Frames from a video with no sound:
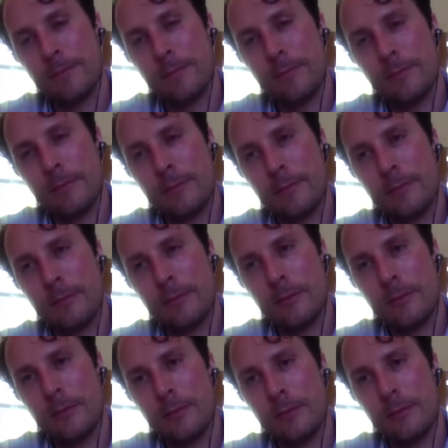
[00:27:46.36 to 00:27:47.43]

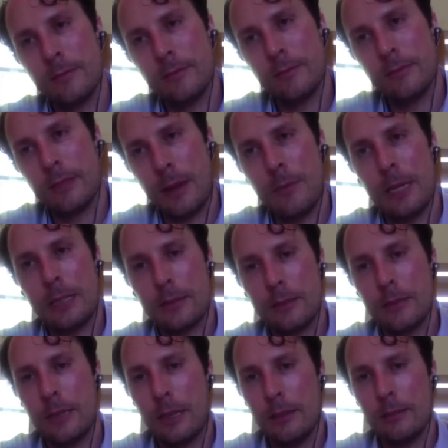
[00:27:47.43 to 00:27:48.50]
does that make
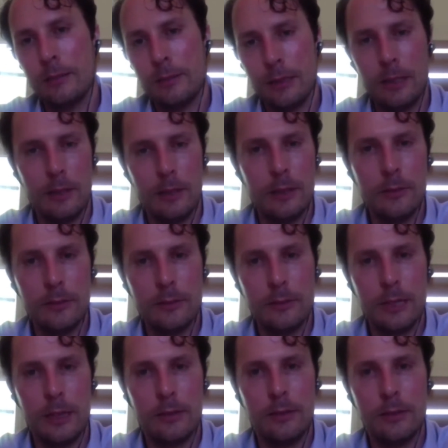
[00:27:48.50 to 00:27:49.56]

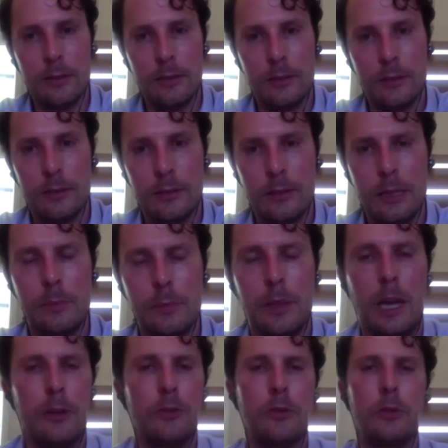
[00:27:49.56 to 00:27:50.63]
that seem
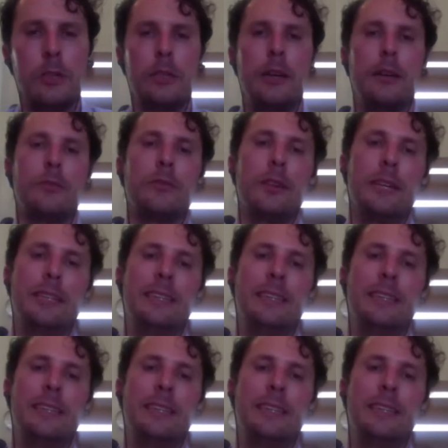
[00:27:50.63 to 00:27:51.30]
logical enough, right?